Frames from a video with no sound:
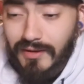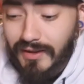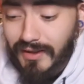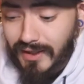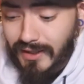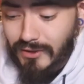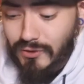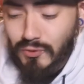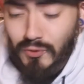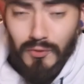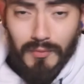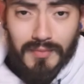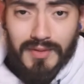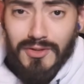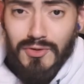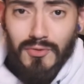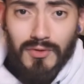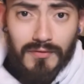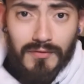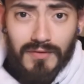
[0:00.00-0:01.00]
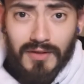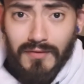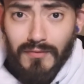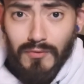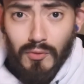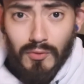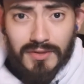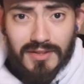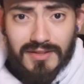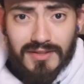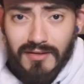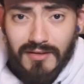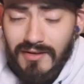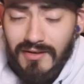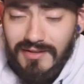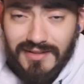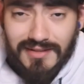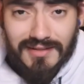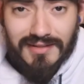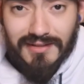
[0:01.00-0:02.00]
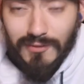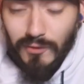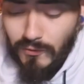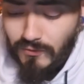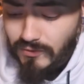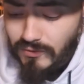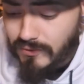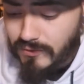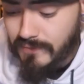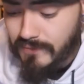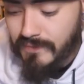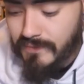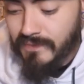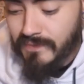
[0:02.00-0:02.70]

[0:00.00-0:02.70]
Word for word: the actual mystery flavor once the contest is over.